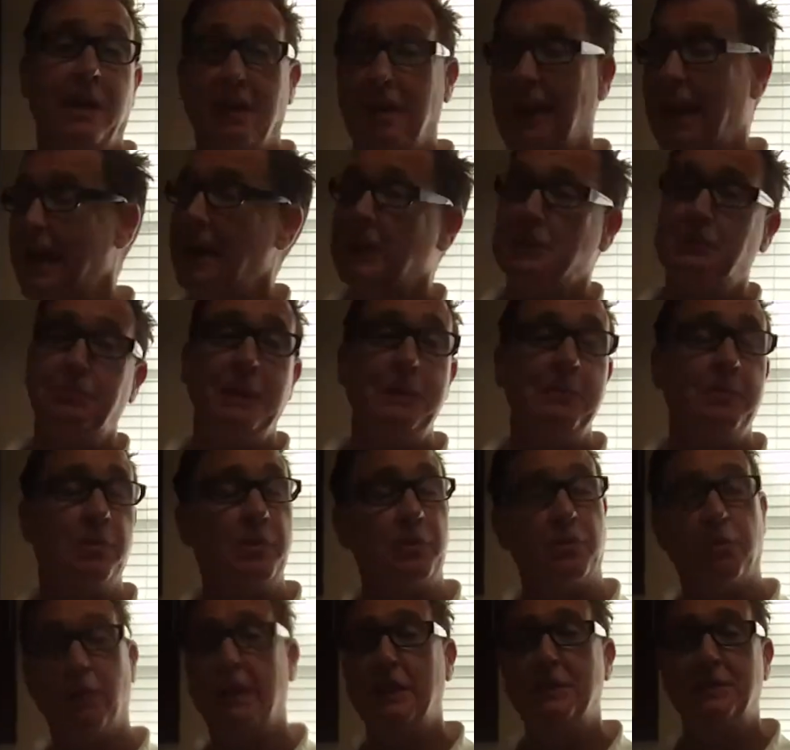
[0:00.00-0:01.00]
I'll ask
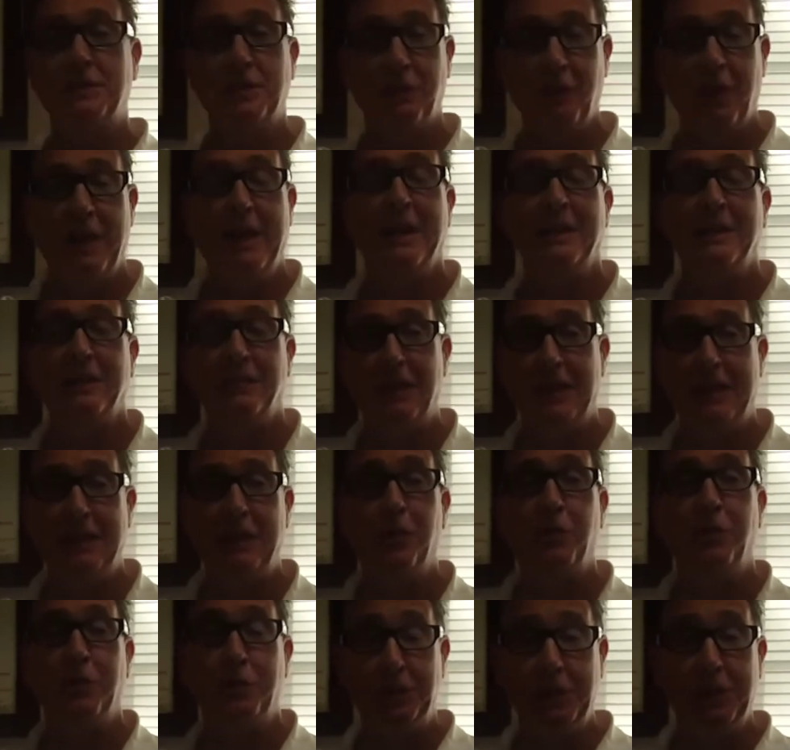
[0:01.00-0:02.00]
people to raise their hand if they
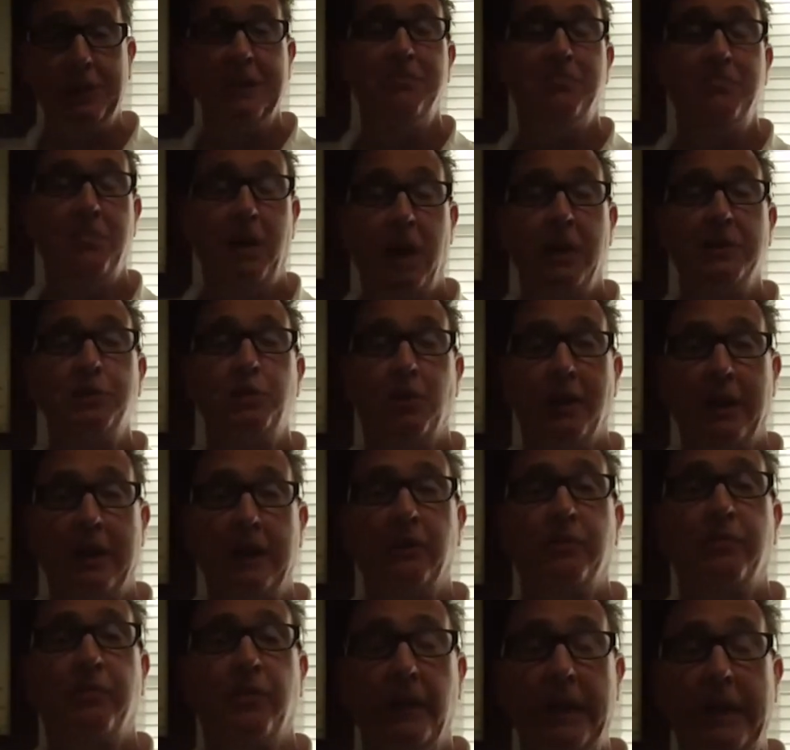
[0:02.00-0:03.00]
know the chief
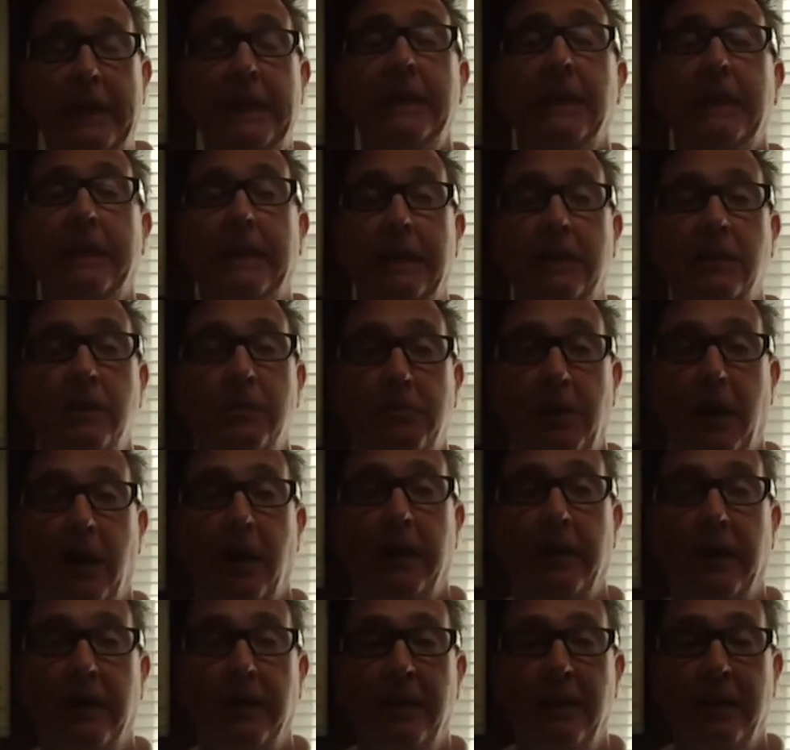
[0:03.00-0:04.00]
modulator for healing in the
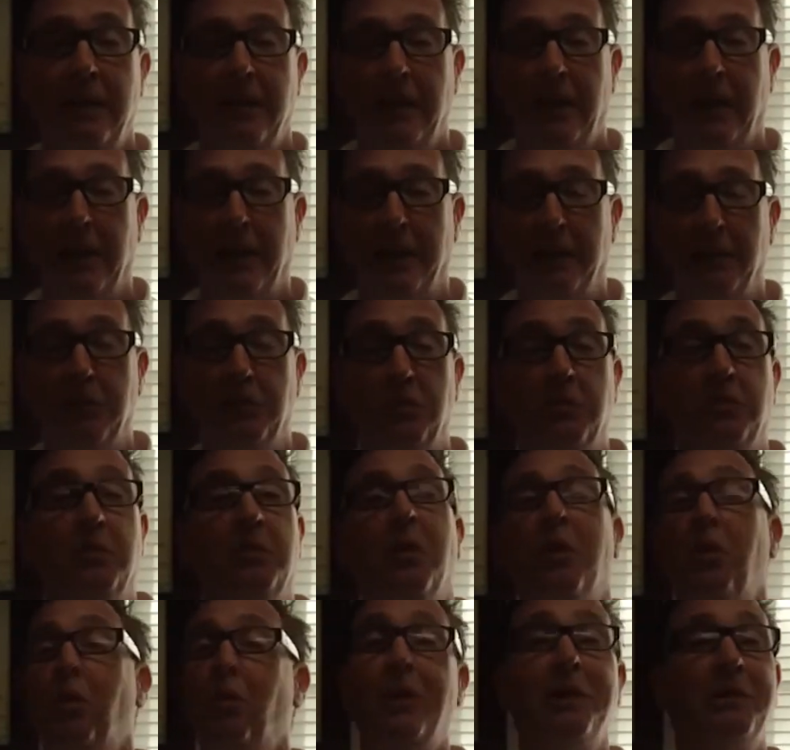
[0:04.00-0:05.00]
body,
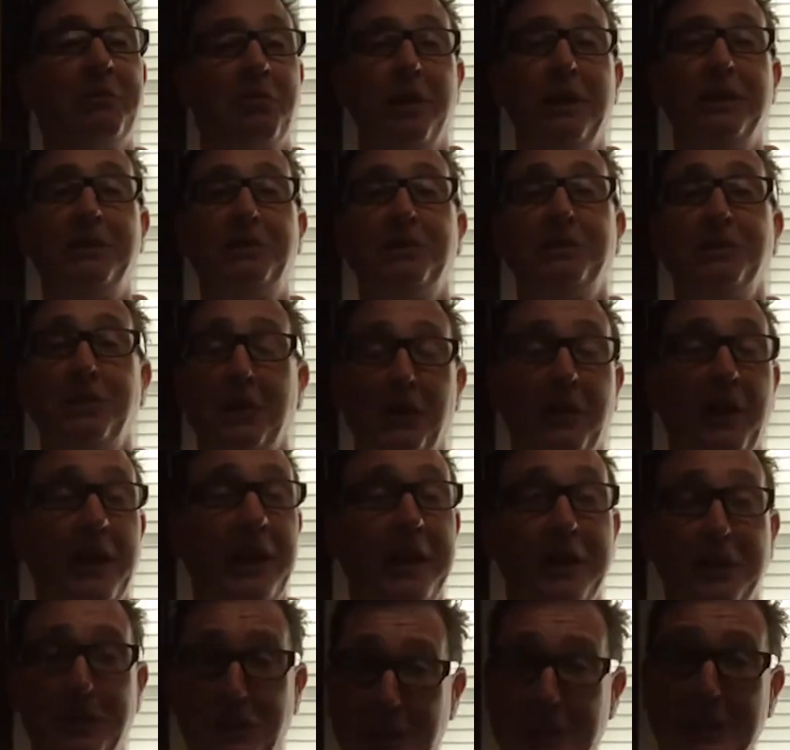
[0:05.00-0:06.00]
and no one raises their
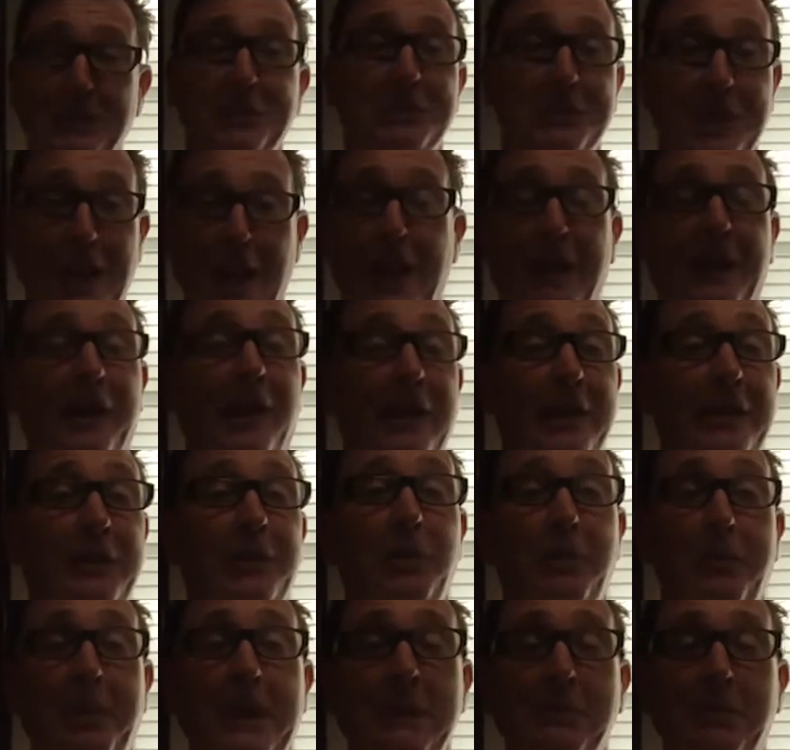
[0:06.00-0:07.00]
hands. This is a lot of
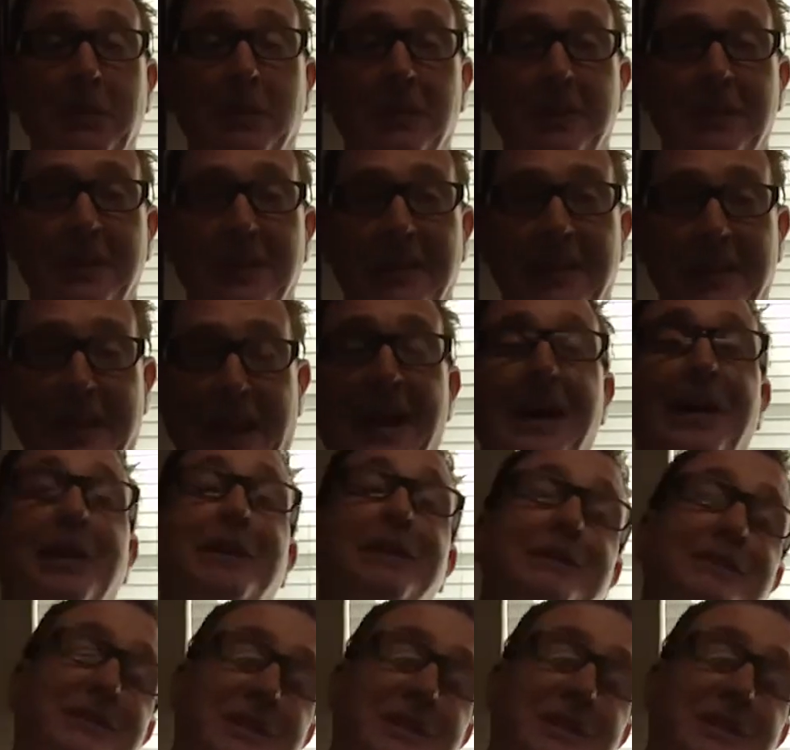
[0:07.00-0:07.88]
clinical people. And I